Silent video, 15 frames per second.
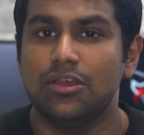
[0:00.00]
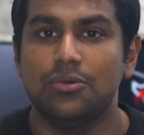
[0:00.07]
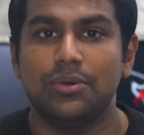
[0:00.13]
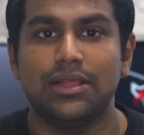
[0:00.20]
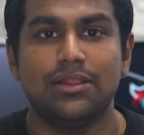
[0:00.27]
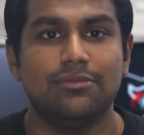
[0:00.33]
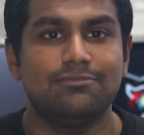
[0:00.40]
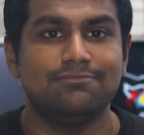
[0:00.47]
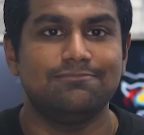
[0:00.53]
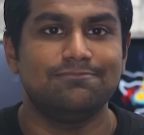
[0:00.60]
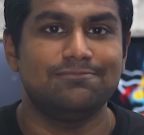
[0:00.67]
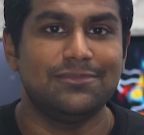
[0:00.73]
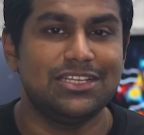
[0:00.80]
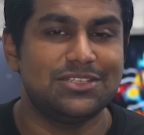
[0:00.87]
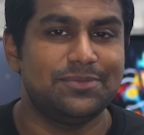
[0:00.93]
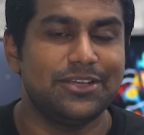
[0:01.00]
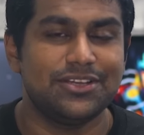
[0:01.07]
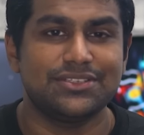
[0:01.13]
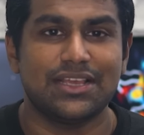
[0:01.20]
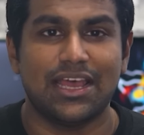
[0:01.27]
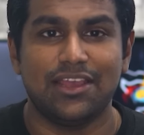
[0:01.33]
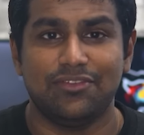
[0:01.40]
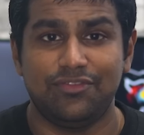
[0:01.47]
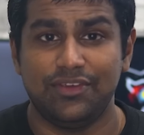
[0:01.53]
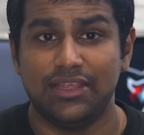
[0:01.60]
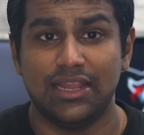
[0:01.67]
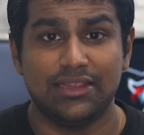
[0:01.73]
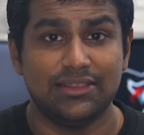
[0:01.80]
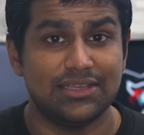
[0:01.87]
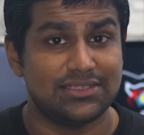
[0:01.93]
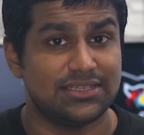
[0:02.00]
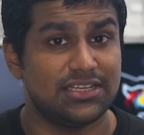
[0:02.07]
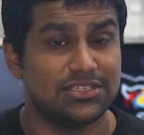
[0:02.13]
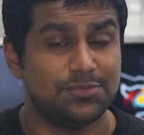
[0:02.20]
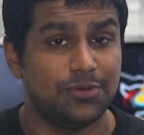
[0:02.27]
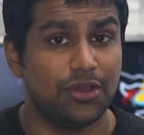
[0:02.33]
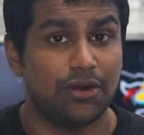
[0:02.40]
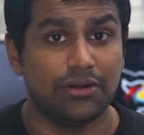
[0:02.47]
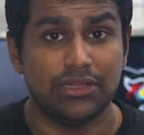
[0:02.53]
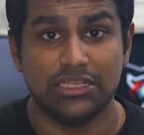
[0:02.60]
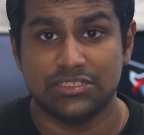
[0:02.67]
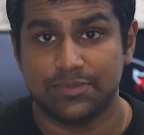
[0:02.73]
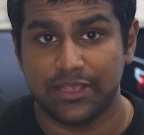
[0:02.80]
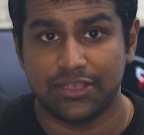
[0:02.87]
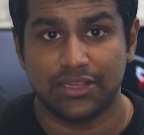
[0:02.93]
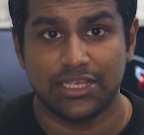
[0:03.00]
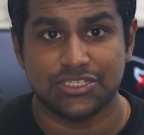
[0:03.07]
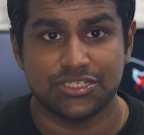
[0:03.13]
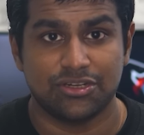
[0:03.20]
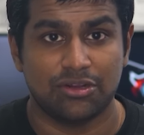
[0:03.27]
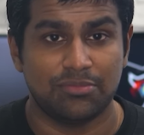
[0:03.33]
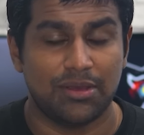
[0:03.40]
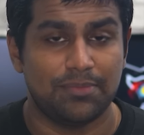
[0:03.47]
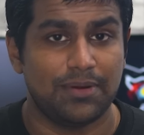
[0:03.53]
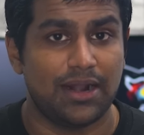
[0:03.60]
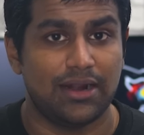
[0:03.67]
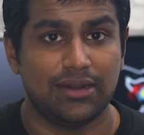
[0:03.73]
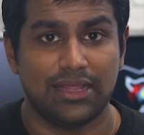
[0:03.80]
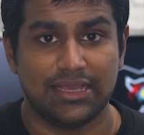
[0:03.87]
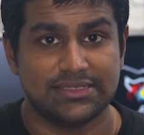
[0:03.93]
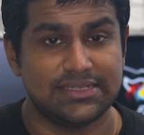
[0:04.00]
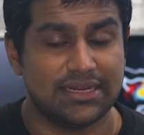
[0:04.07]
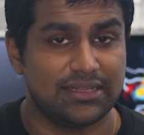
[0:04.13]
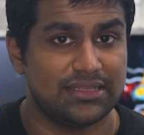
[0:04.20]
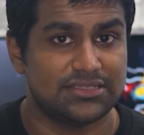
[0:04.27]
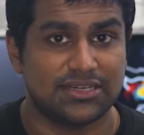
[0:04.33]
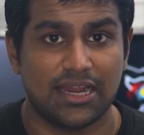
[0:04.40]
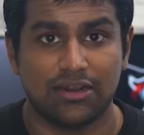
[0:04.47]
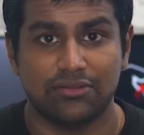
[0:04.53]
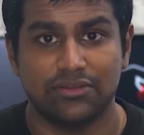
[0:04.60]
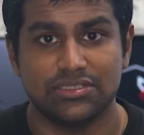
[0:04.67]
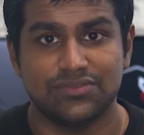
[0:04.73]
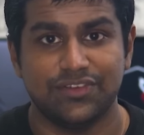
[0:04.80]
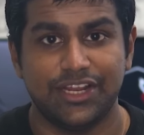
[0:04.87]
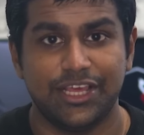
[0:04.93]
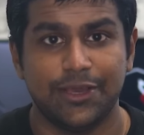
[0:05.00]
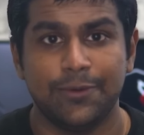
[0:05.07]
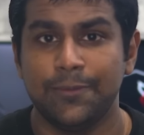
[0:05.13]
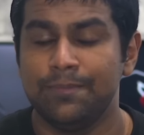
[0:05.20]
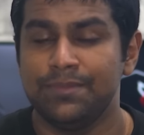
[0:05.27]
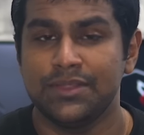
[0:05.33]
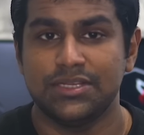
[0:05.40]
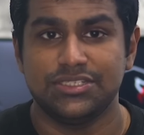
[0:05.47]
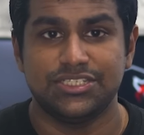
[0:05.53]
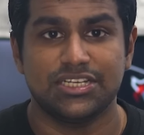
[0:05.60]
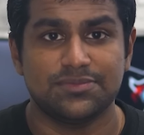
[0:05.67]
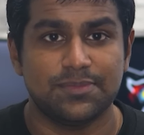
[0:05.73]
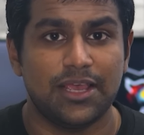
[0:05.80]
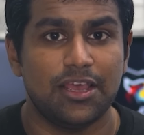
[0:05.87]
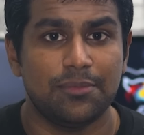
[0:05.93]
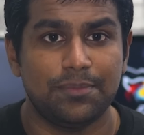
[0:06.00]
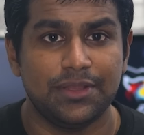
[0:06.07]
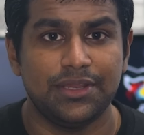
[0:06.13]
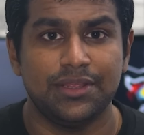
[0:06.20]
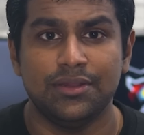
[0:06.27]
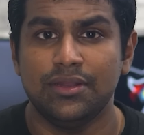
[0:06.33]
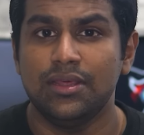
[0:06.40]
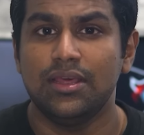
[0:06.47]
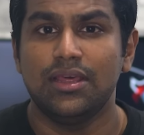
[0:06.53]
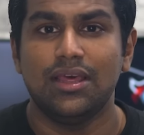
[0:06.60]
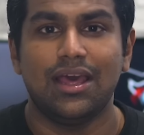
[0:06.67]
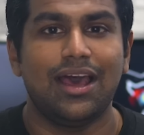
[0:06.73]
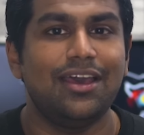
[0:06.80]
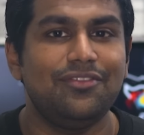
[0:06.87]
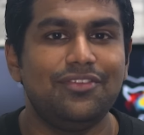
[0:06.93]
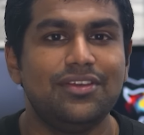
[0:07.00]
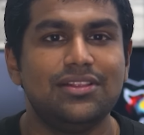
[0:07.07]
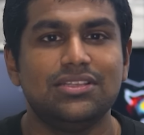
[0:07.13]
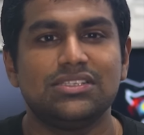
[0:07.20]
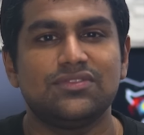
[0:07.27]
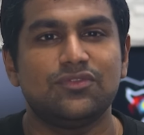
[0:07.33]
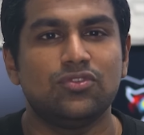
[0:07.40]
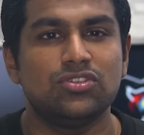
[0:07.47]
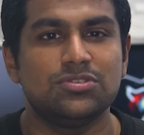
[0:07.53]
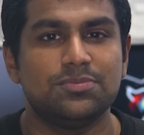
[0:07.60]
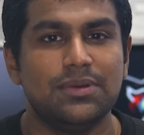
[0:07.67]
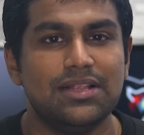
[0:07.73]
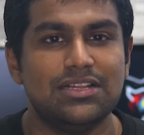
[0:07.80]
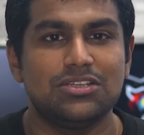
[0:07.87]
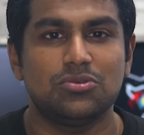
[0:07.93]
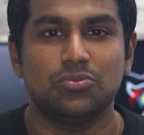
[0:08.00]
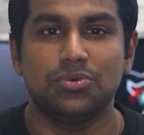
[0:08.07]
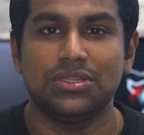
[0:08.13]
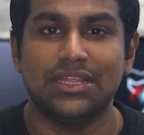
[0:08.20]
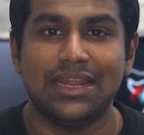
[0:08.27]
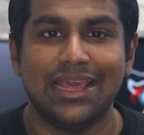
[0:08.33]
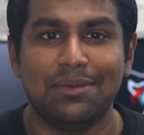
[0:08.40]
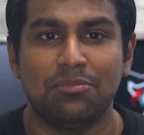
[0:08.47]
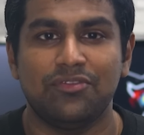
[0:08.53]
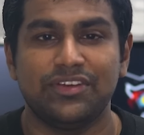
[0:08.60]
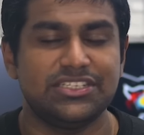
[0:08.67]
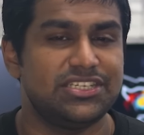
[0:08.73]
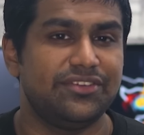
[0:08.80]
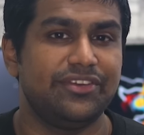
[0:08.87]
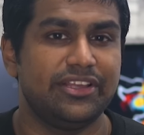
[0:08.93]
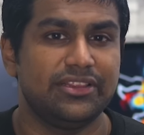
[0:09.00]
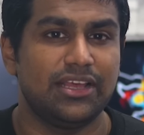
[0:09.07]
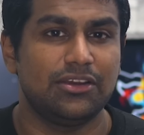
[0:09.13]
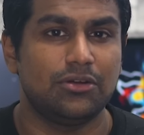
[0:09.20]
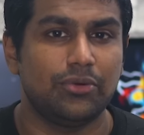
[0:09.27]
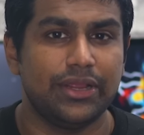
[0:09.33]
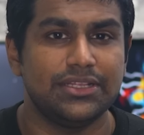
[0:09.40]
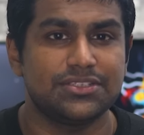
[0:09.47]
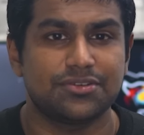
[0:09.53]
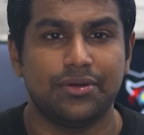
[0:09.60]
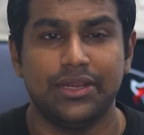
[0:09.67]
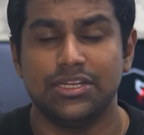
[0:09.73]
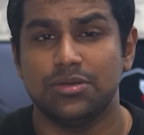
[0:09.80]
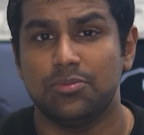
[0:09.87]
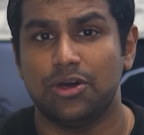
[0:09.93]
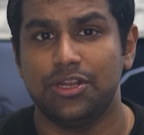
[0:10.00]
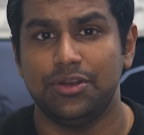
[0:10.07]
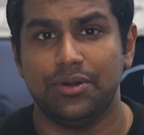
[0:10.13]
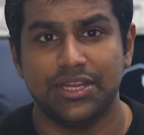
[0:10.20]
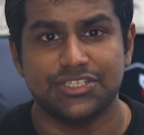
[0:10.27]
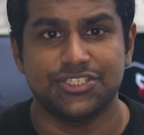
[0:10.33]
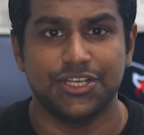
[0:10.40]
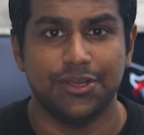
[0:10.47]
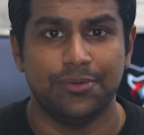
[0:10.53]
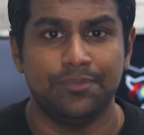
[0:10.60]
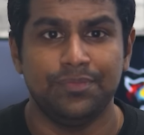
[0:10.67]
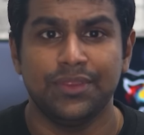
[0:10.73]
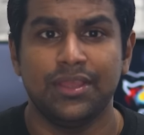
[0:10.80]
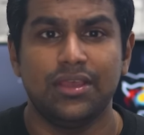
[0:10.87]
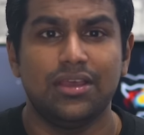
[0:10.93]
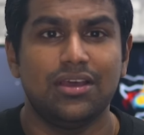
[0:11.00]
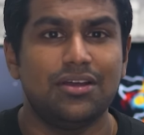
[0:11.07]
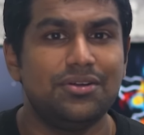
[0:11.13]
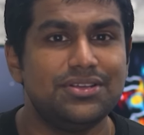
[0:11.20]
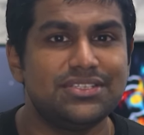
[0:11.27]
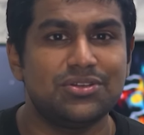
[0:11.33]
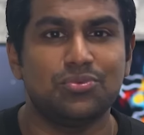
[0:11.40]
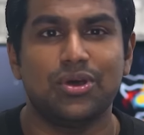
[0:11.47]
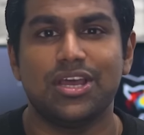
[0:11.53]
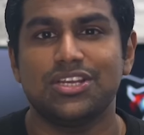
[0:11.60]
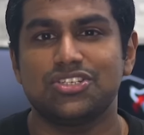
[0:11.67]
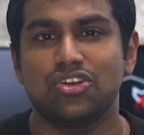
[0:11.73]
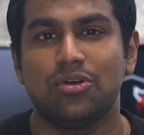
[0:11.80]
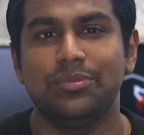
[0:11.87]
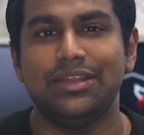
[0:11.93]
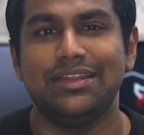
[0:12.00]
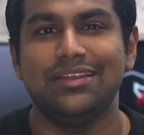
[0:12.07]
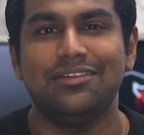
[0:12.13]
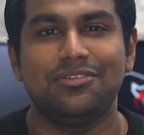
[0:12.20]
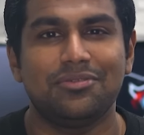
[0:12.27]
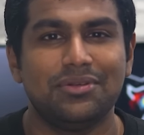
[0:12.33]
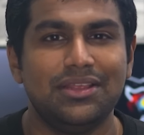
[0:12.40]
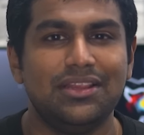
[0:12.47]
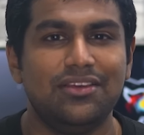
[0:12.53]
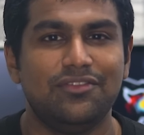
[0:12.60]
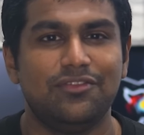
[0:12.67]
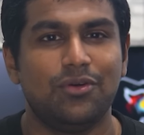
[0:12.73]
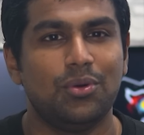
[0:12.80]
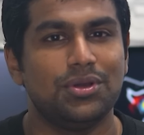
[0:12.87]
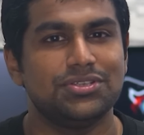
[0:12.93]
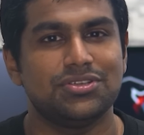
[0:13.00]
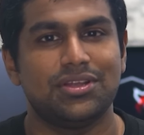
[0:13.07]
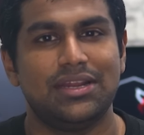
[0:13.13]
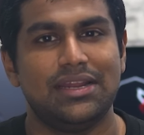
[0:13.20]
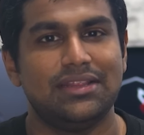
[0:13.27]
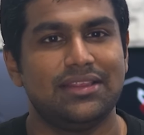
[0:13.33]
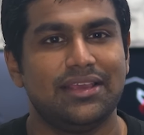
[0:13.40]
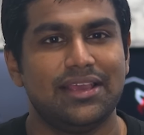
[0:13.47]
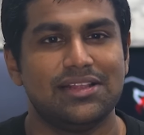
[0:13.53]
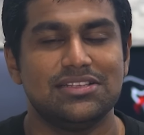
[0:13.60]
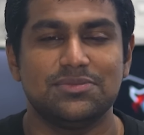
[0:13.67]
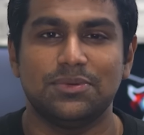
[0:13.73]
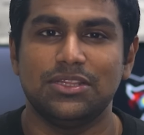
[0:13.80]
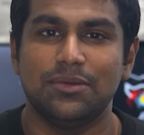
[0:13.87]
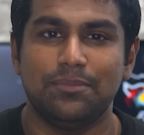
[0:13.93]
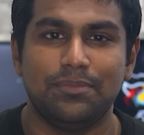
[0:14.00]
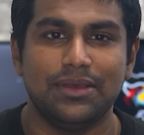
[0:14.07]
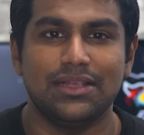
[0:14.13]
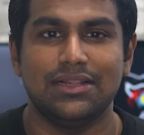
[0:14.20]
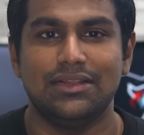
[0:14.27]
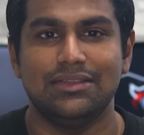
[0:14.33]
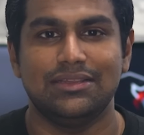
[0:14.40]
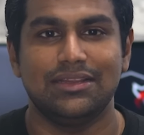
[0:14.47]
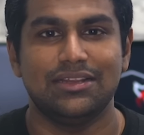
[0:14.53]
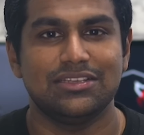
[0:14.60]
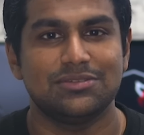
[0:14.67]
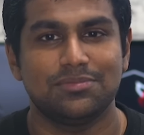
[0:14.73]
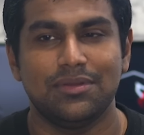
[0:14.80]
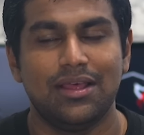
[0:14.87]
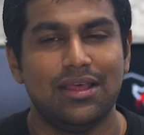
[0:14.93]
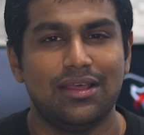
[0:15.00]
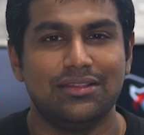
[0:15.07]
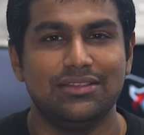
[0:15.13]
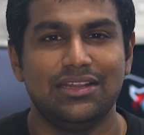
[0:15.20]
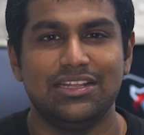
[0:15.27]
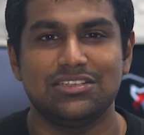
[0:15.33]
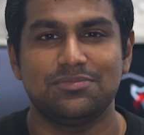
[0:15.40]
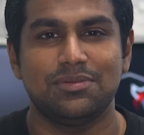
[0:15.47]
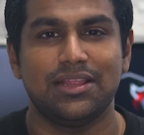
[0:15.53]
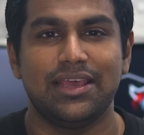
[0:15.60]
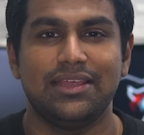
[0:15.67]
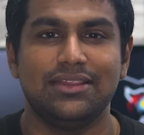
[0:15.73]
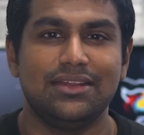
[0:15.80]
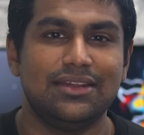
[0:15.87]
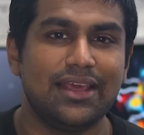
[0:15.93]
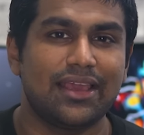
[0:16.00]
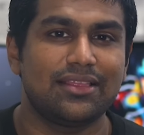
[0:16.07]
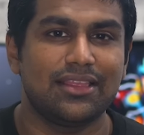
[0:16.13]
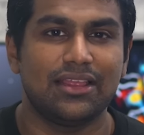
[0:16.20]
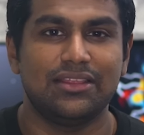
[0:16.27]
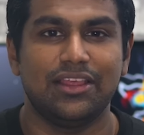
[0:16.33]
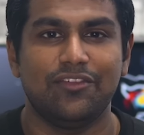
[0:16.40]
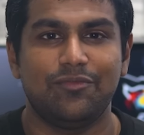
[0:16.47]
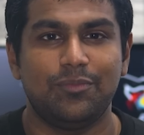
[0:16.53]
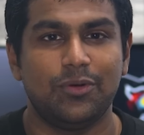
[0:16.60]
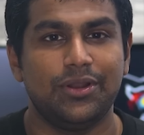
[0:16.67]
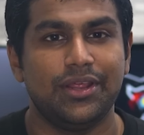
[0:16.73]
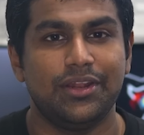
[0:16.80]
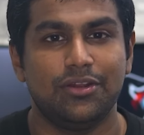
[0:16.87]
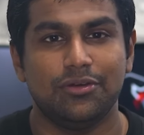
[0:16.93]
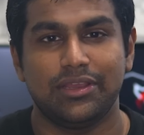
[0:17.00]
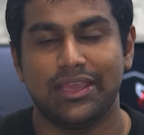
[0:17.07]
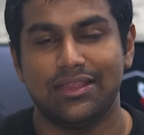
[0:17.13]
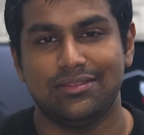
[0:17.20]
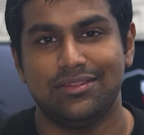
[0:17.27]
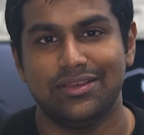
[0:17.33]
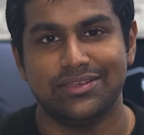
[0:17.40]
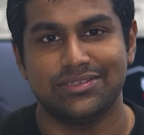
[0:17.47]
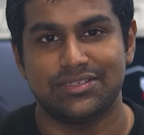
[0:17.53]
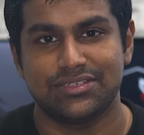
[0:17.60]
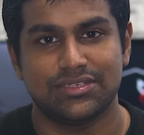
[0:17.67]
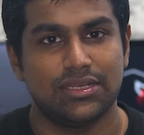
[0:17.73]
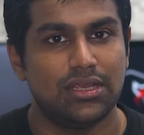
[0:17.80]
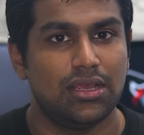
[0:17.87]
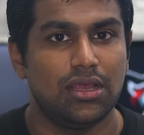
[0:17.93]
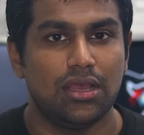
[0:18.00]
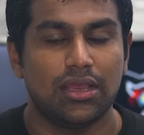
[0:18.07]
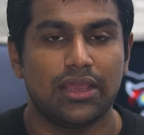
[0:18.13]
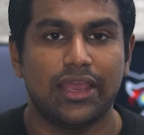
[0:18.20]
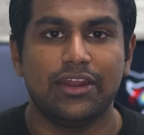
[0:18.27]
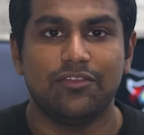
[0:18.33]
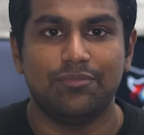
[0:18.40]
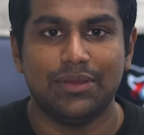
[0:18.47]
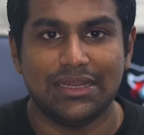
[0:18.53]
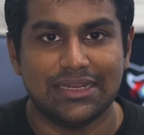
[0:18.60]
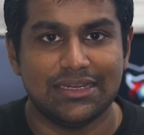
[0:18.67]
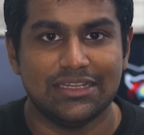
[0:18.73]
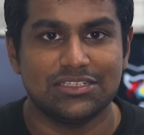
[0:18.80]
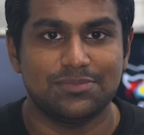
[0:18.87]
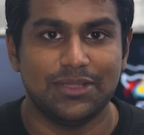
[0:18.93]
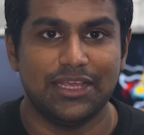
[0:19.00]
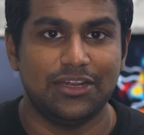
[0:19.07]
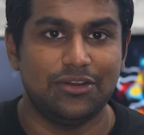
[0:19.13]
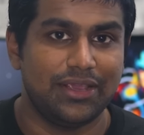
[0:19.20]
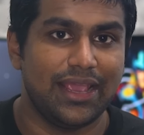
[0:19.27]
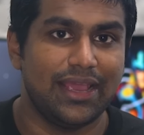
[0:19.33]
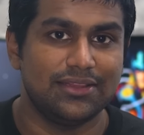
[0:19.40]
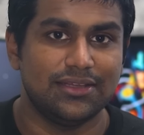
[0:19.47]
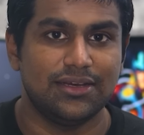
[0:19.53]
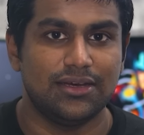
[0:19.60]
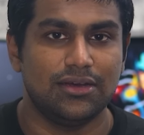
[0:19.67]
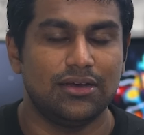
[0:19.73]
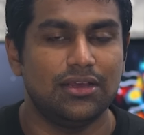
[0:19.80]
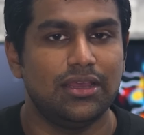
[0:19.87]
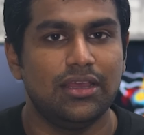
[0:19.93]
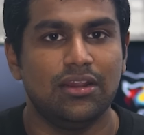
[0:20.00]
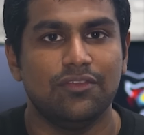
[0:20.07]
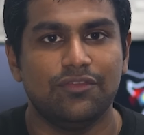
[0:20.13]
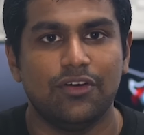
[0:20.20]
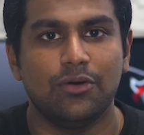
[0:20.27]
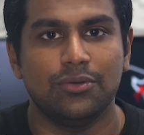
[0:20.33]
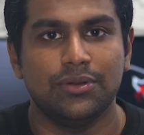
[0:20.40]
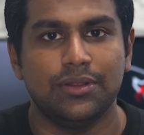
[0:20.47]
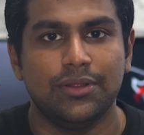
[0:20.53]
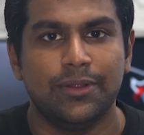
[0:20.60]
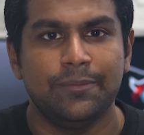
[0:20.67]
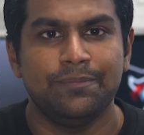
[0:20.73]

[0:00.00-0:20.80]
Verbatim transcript: Well, it's because I feel, and this is purely speculation on my part, like I said at the start of this video, just my opinion, I feel this phone's built with an aim of achieving that great screen to body ratio. A reason why Xiaomi didn't really focus on anything else but the build, the, dis the display and the tech that they've put in to get this kind of build and display together in a phone.